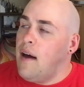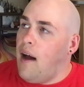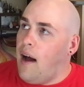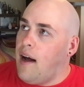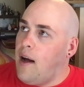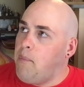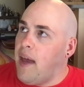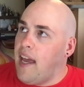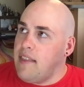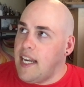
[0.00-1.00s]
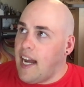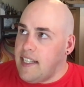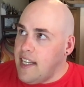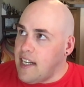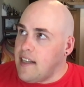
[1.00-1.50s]
And then I
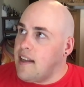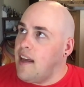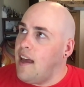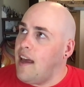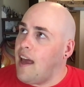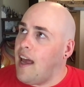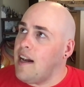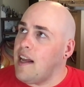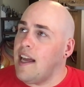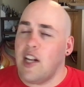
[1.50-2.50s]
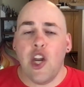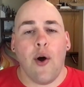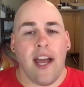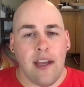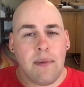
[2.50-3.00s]
did it, and
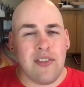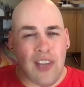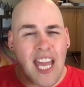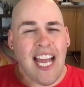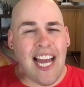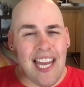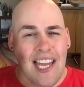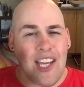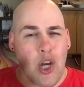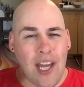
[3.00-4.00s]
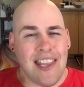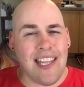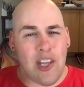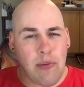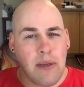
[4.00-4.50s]
I had been saying I
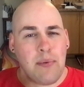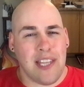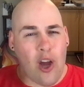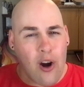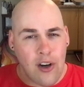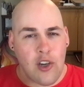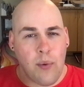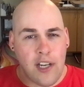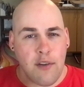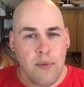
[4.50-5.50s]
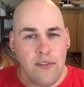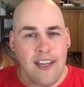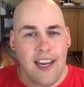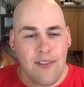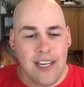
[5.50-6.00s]
think that would be really hard to watch a movie every